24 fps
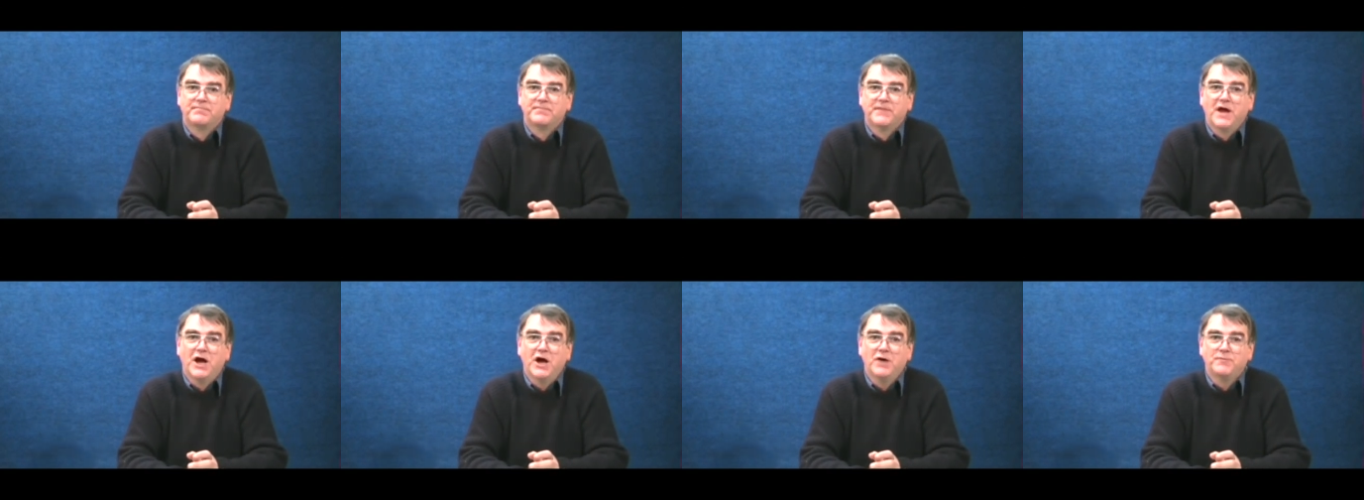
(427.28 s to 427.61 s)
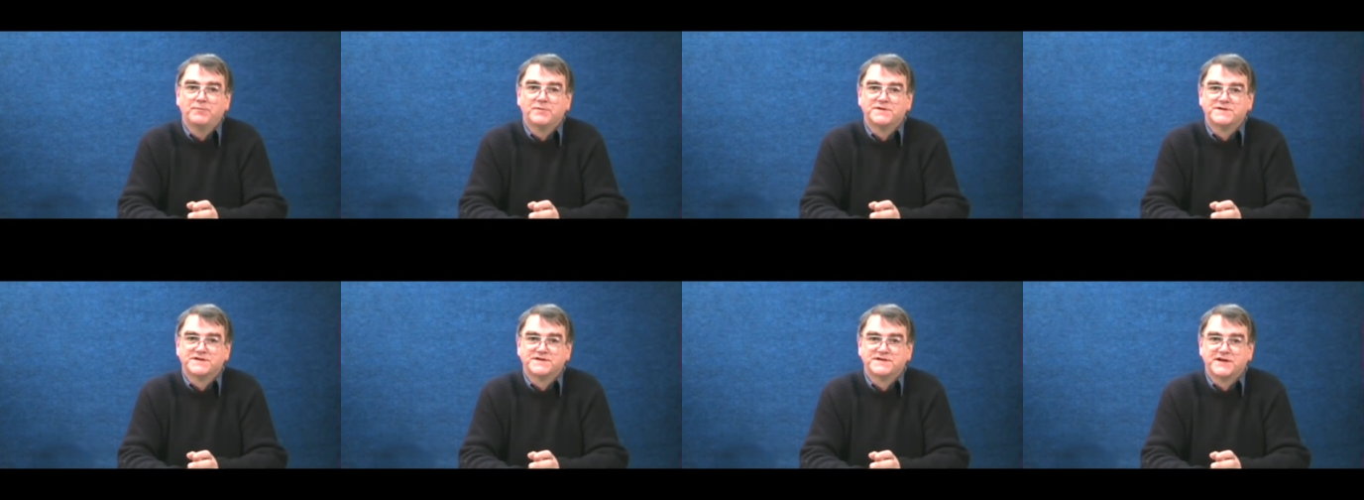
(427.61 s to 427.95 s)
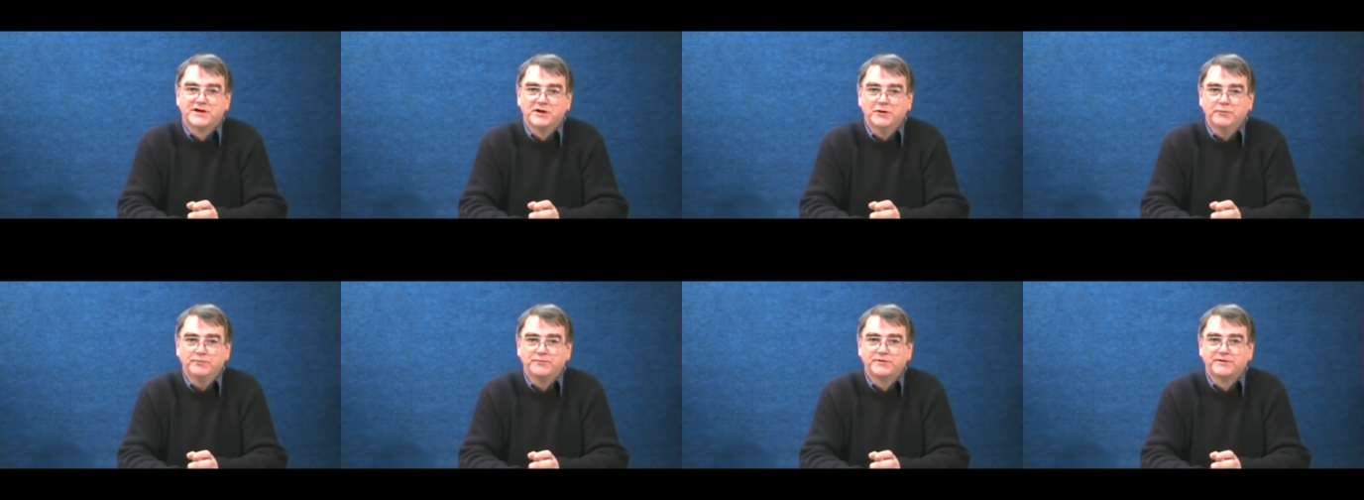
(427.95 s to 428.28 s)
Hope this has
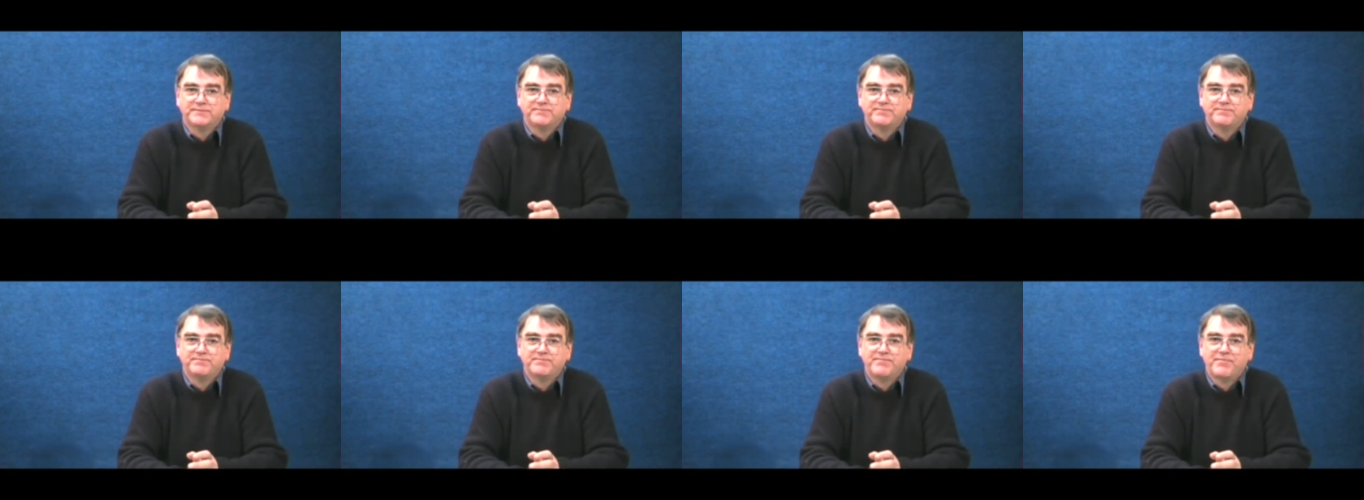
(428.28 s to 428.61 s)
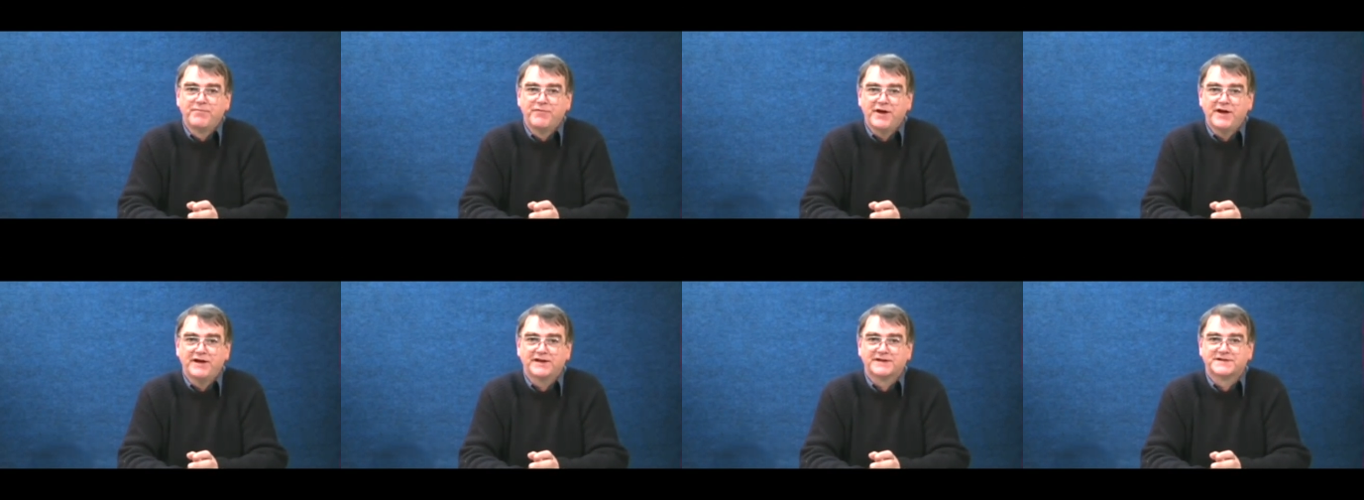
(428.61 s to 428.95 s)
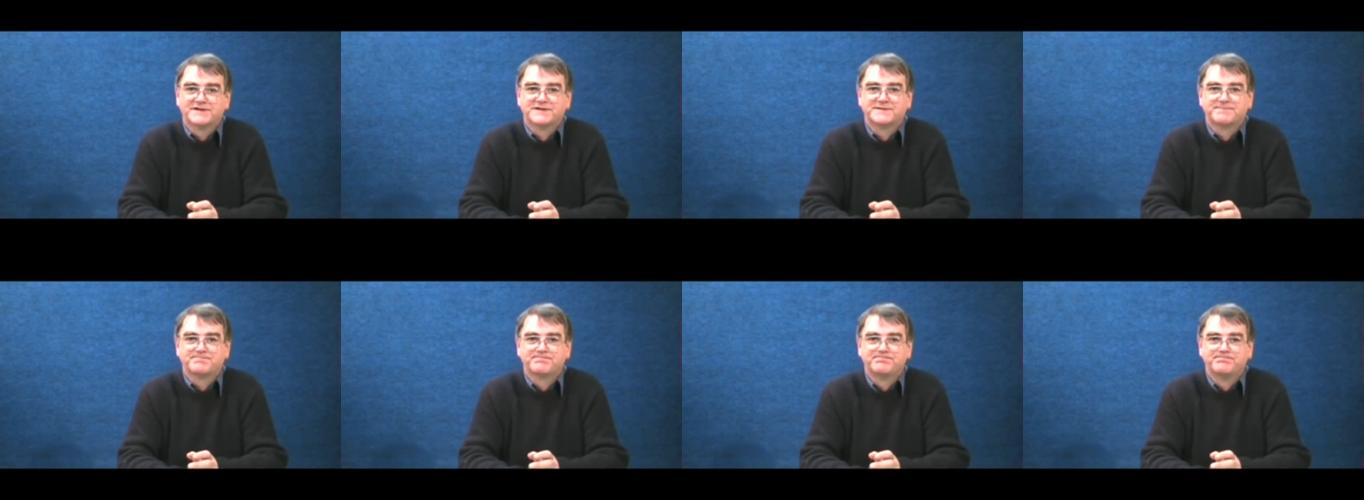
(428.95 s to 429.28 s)
helped.
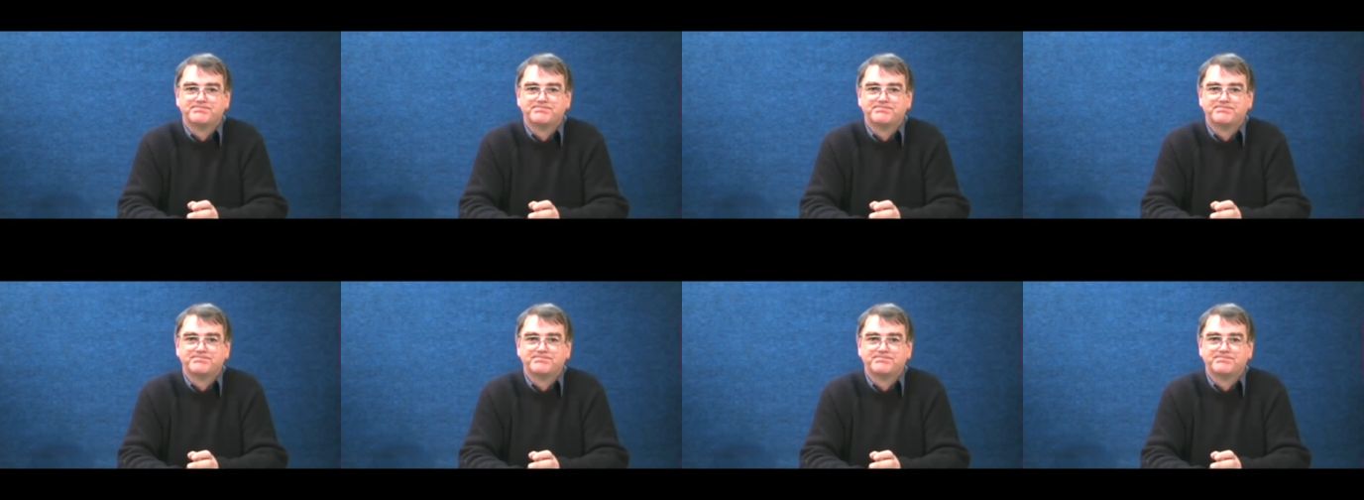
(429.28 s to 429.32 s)
Thanks.